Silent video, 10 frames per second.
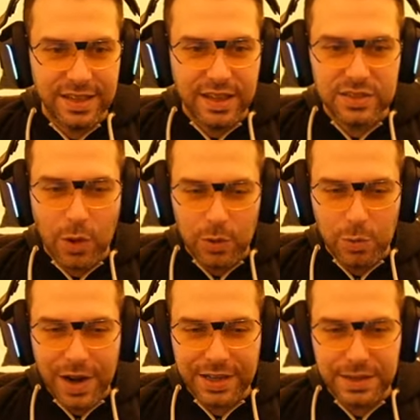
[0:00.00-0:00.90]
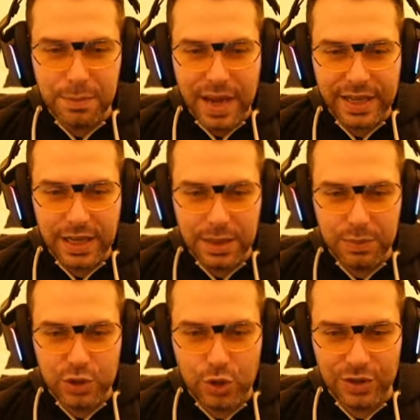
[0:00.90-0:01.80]
is already making him
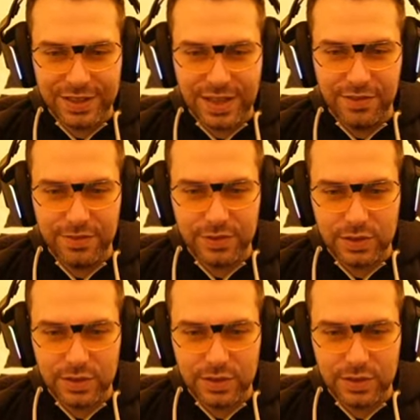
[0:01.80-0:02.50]
good enough